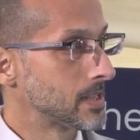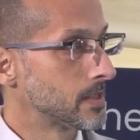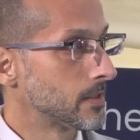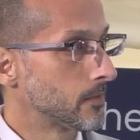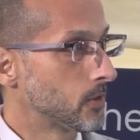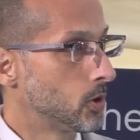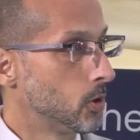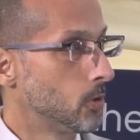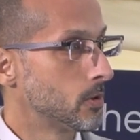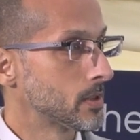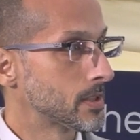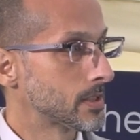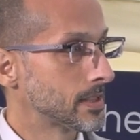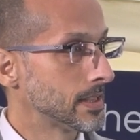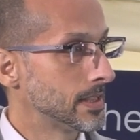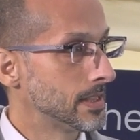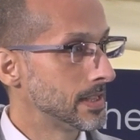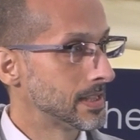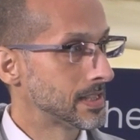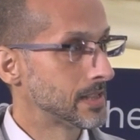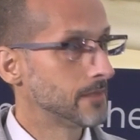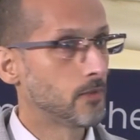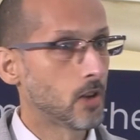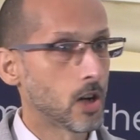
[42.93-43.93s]
And of course, in
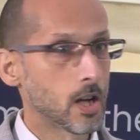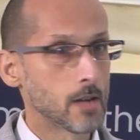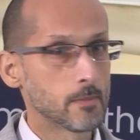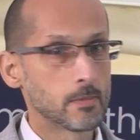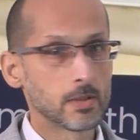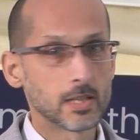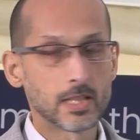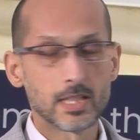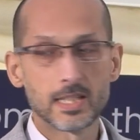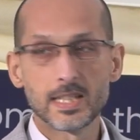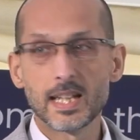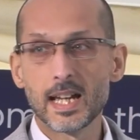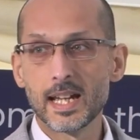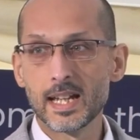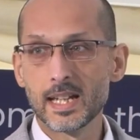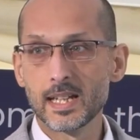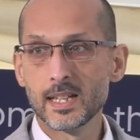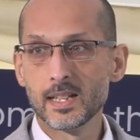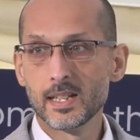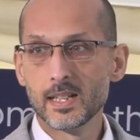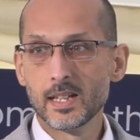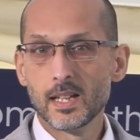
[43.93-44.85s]
this environment today,